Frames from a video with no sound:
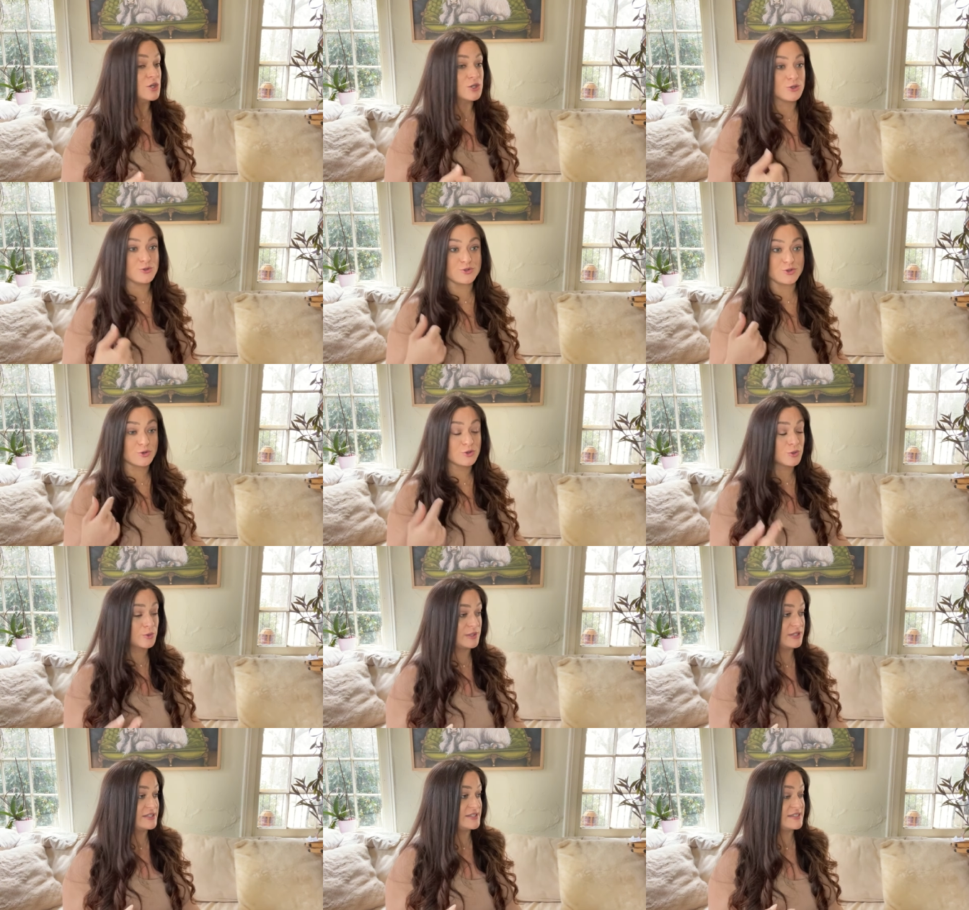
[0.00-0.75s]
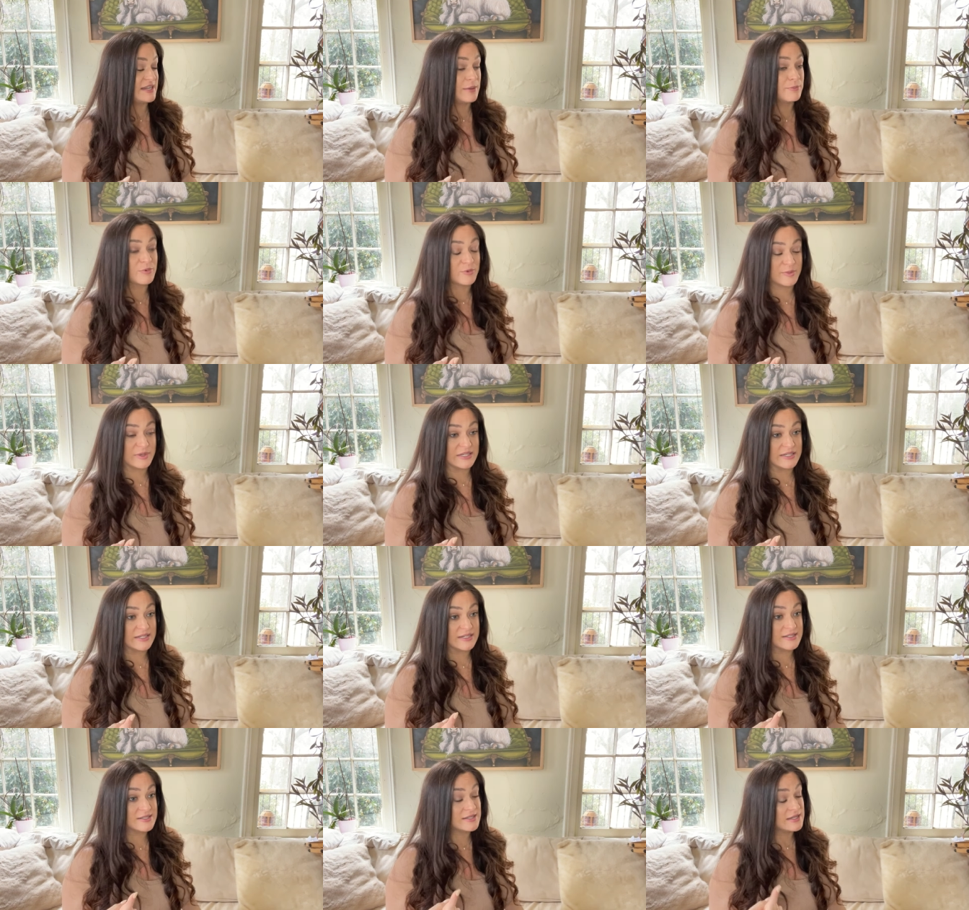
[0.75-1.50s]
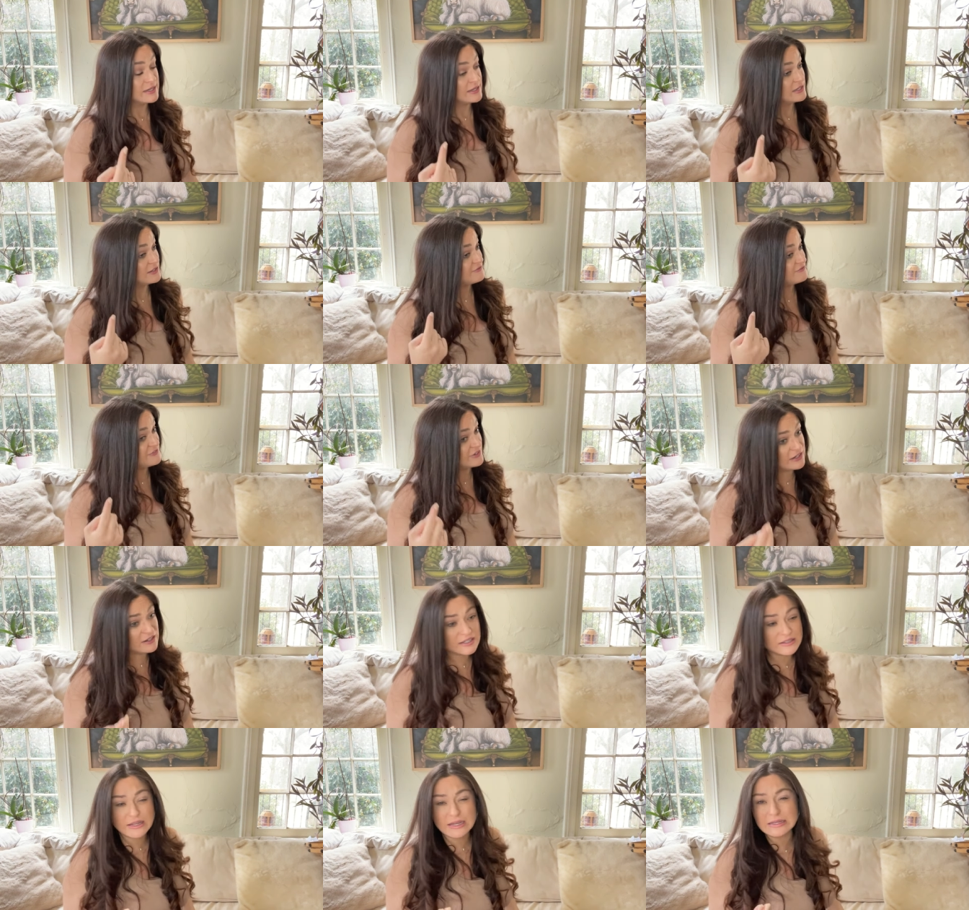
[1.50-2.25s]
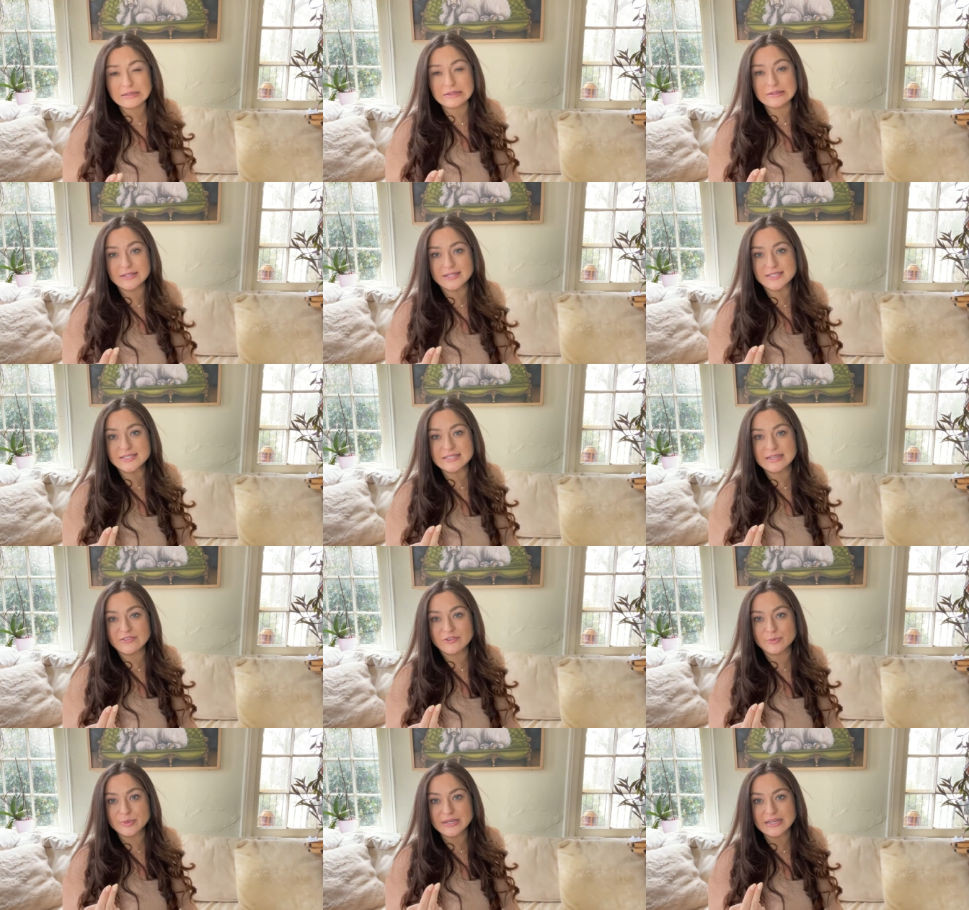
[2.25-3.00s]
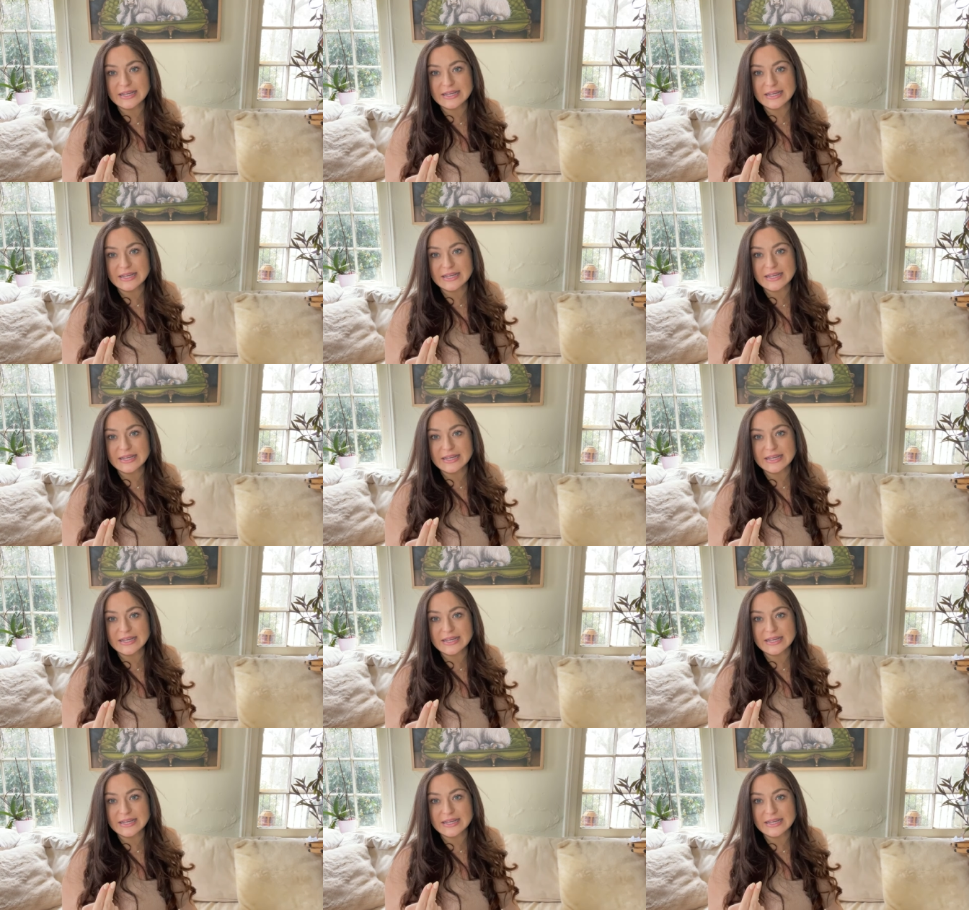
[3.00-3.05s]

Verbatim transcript: You don't know what its temperament is. Very likely that it's never been